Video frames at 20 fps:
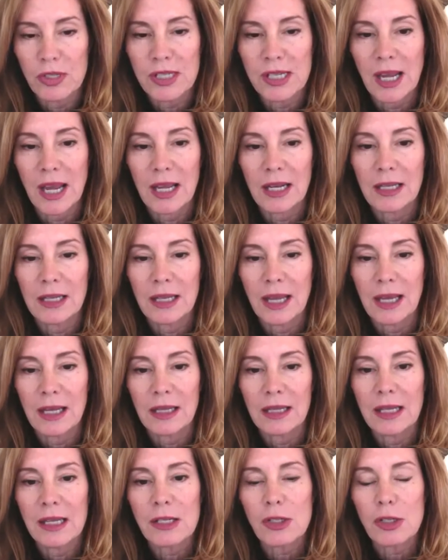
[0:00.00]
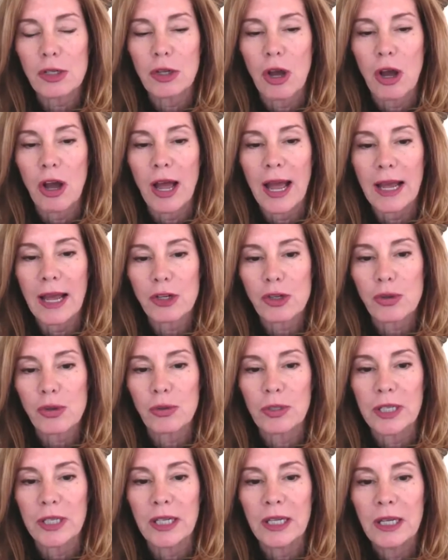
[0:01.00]
said that this law
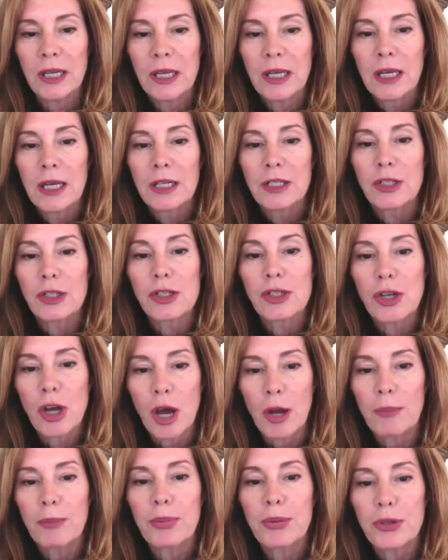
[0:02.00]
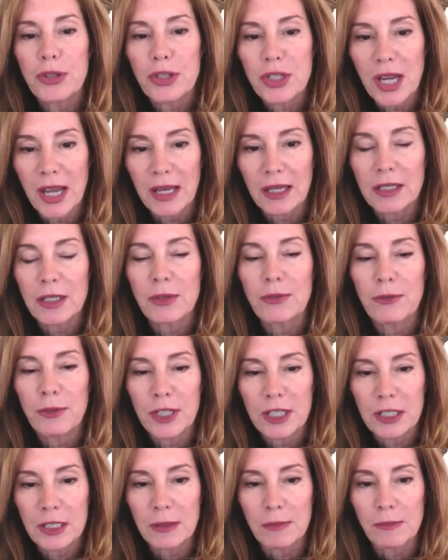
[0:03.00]
actually does not protect
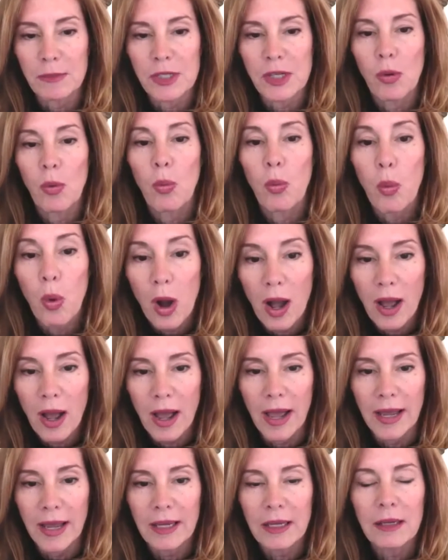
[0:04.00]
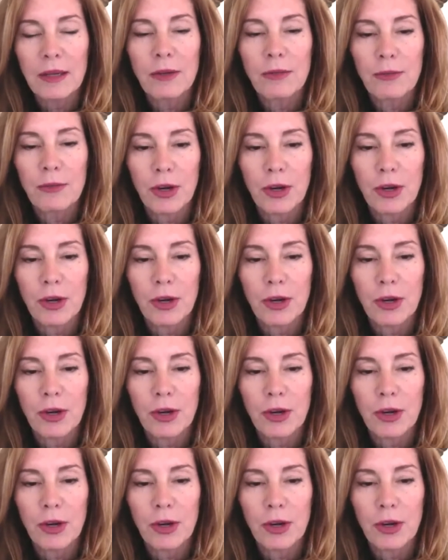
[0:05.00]
victims. Why?